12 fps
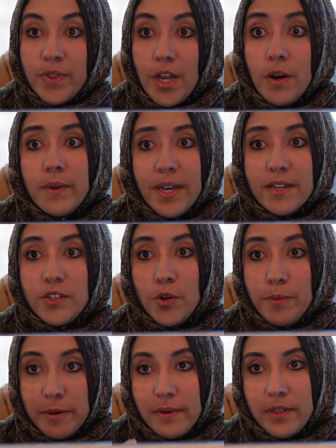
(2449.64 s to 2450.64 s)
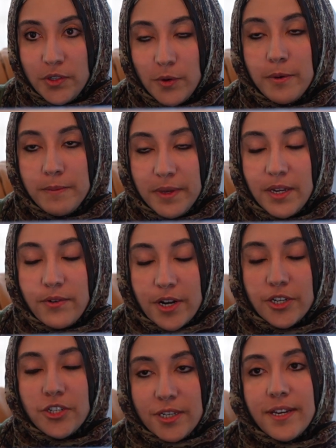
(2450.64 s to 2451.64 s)
Oh yeah, a dopamine
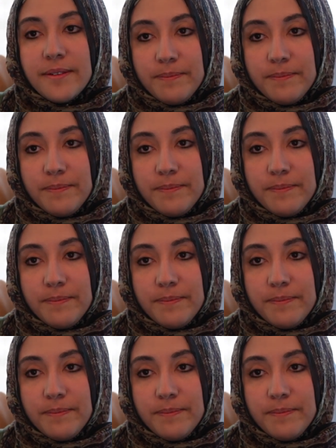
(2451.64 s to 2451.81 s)
rush, yeah.